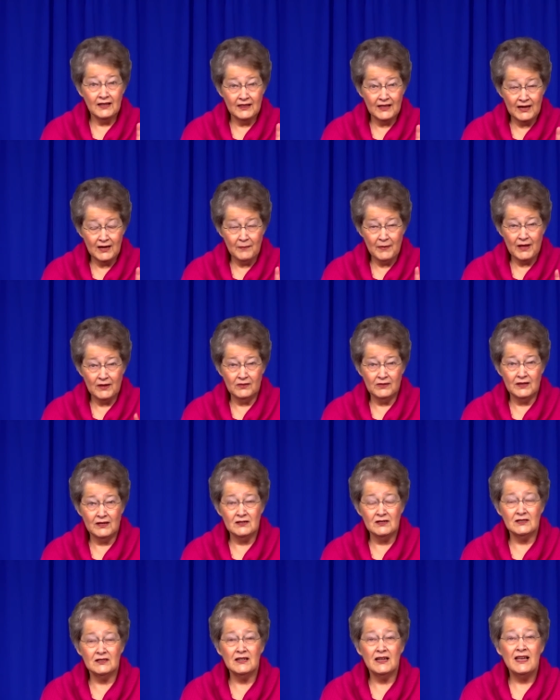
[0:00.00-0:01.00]
Think about
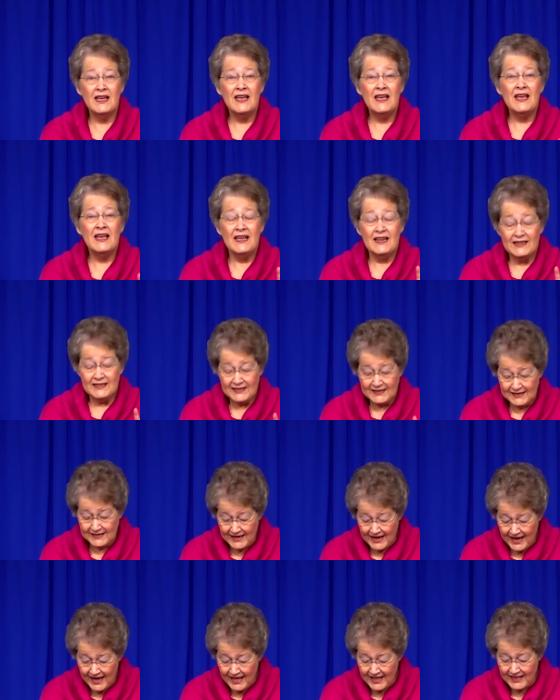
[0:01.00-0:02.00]
this.
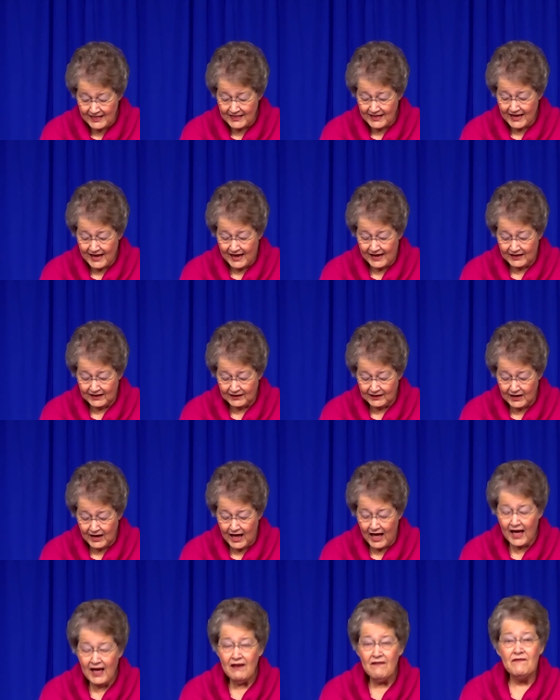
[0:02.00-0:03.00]
Death and
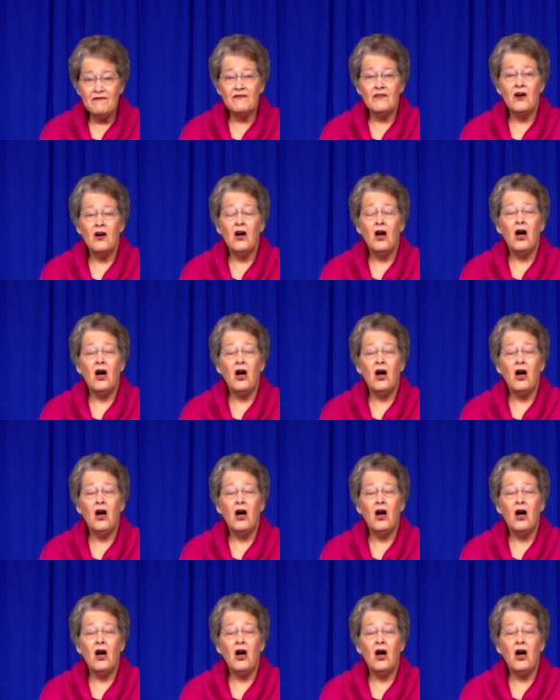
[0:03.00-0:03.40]
life